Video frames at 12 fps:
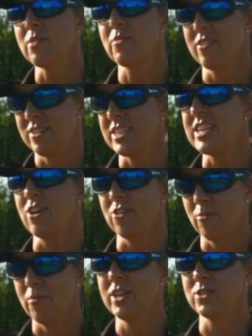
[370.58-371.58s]
guarantee on
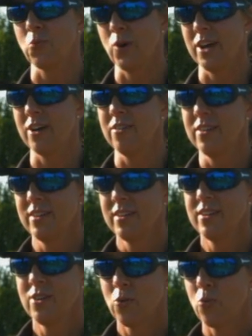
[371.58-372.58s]
them as well,
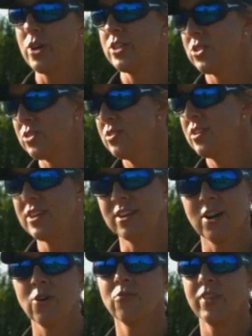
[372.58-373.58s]
which, you
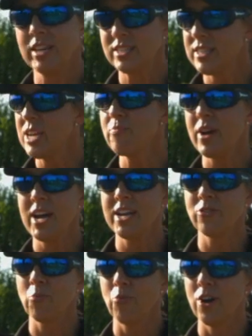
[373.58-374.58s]
know, they stand
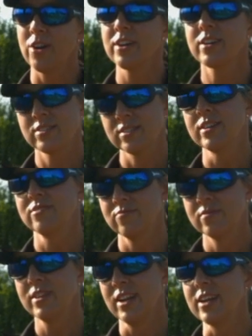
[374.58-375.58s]
behind their products,
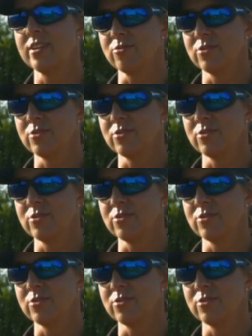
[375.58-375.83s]
and I do